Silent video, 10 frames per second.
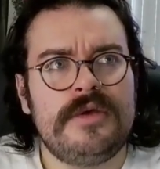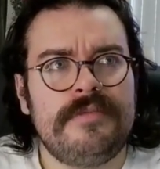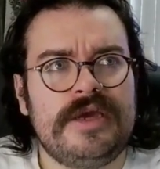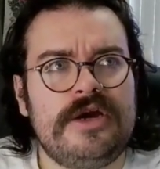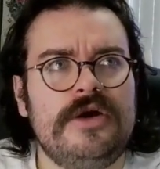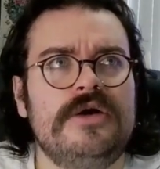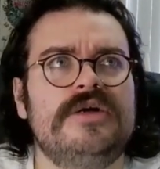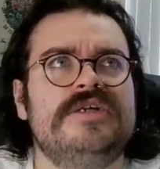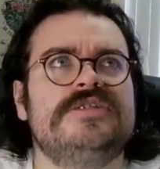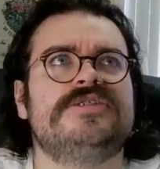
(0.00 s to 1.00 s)

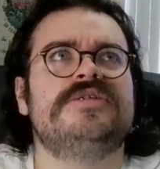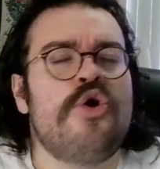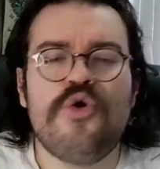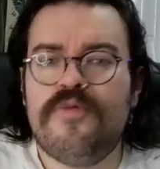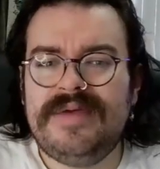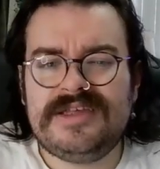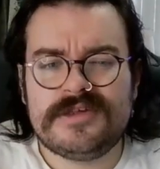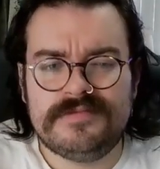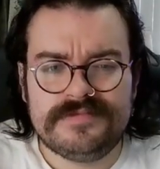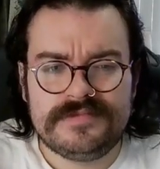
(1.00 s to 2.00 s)
Because who beats
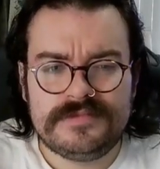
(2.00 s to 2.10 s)
him?